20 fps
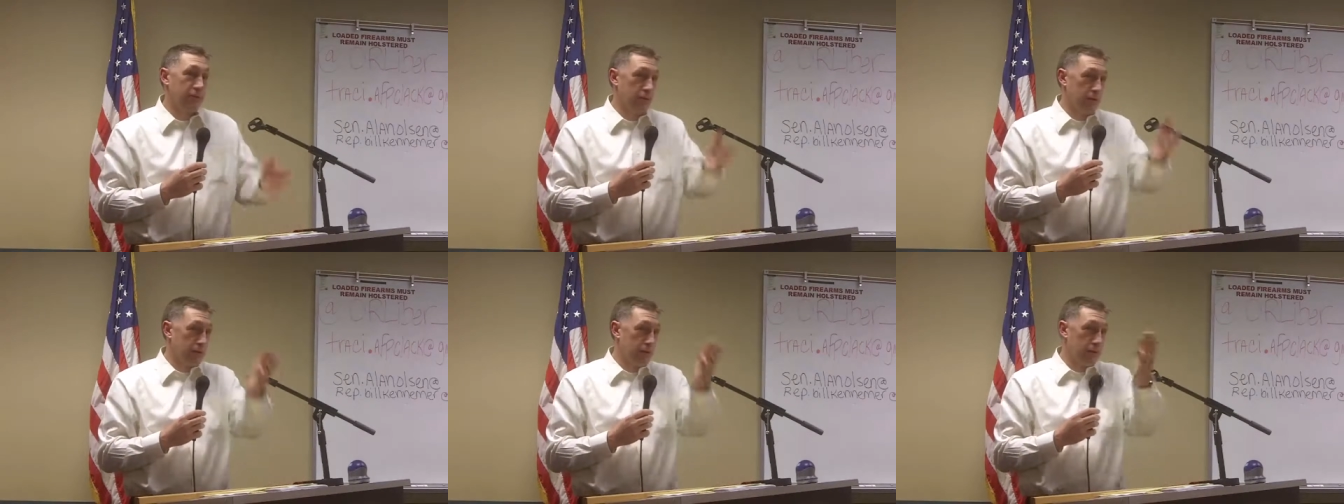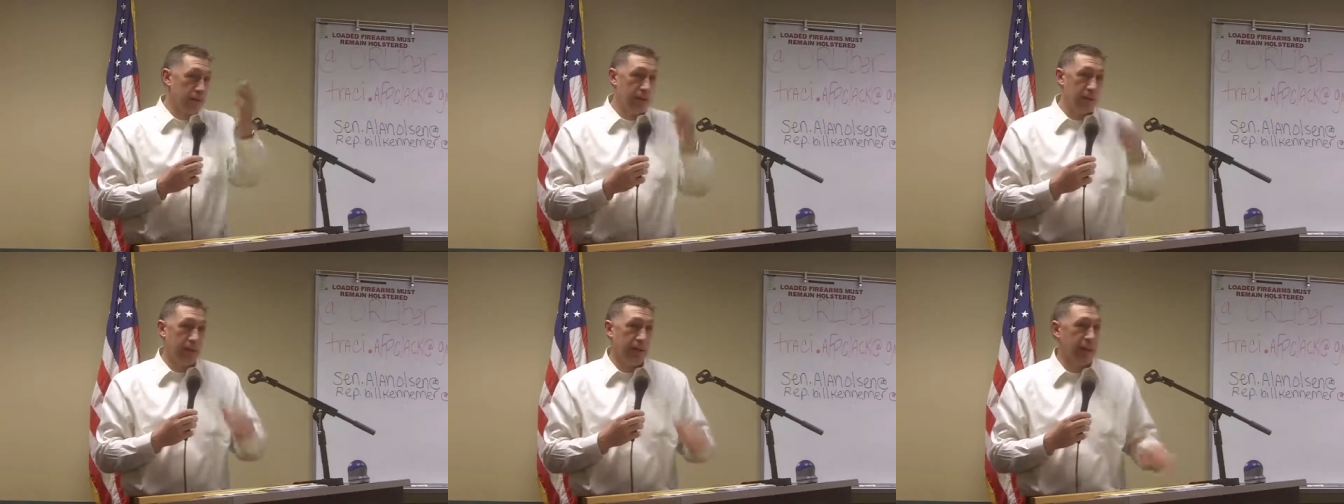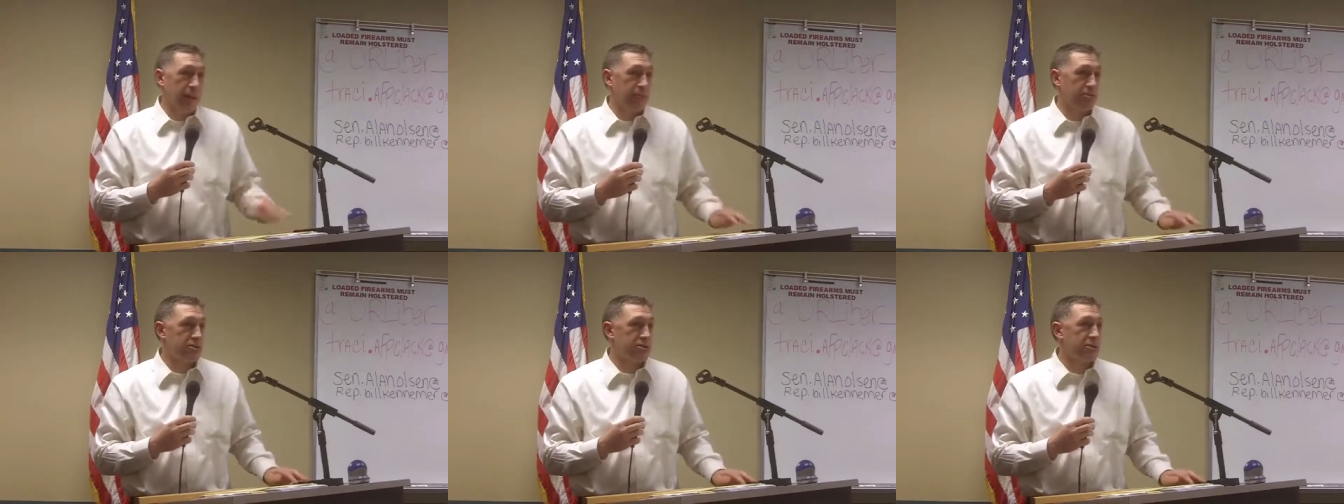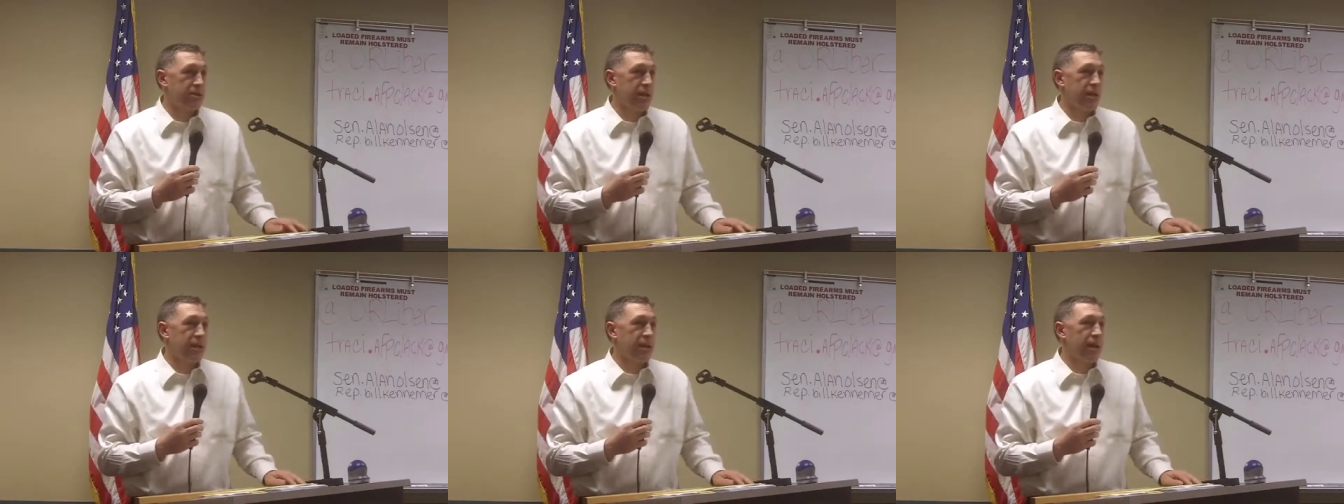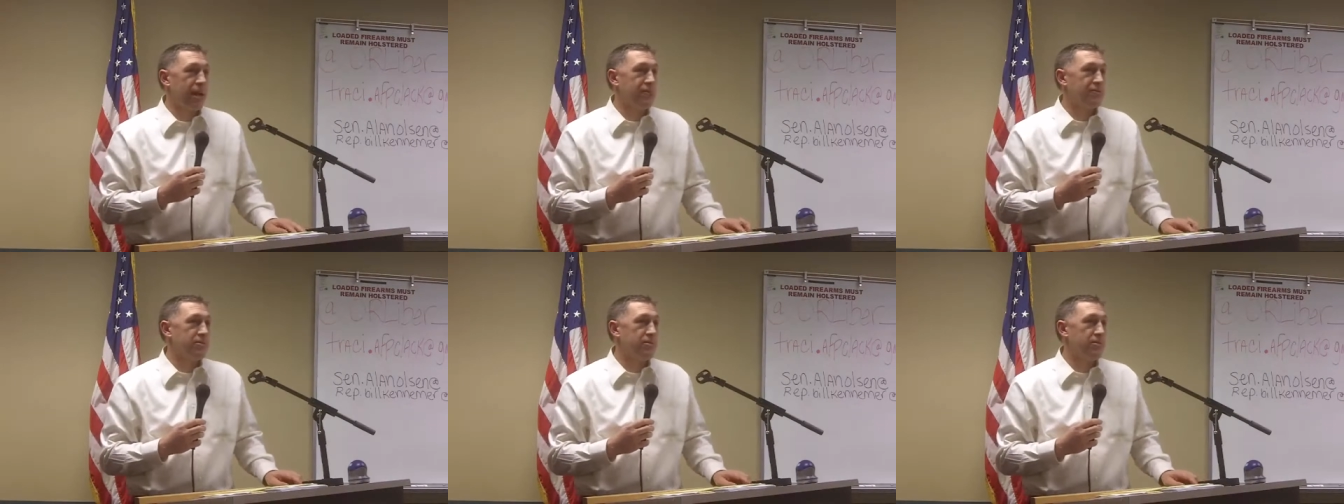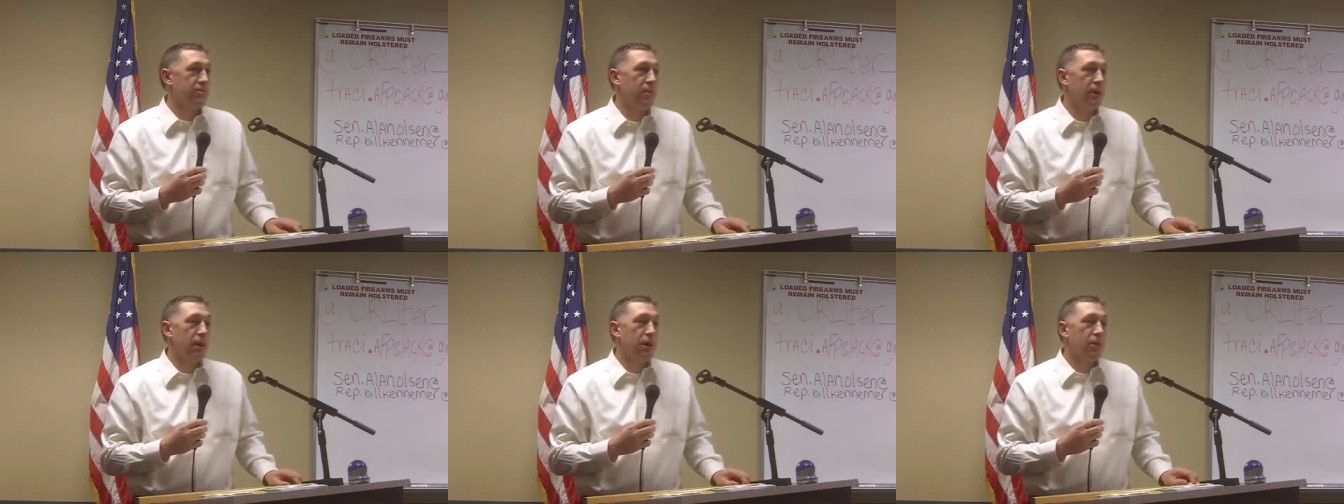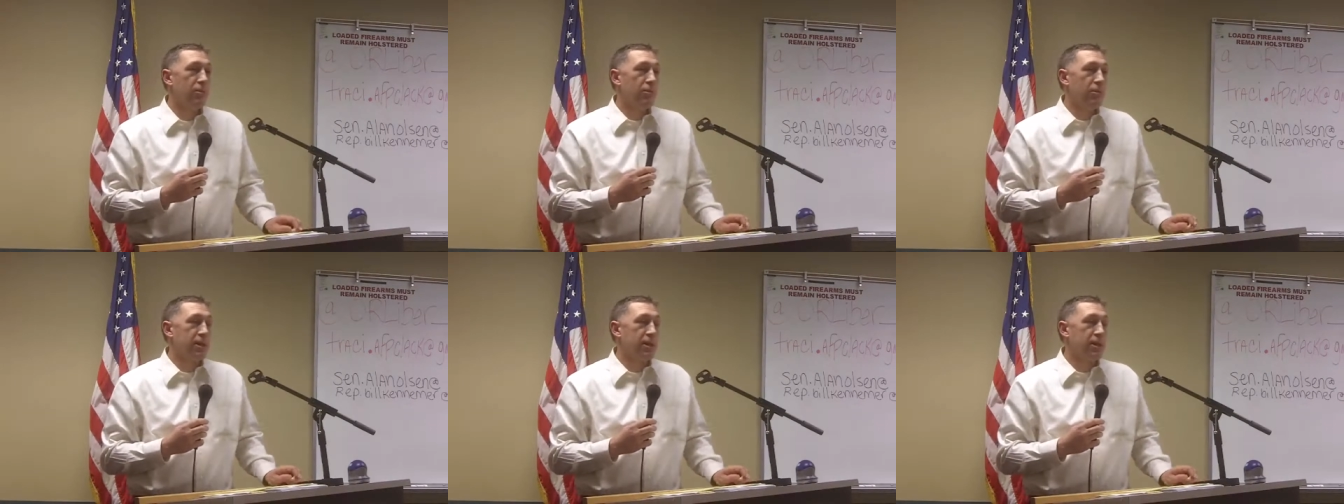You know, the, the House and Senate have some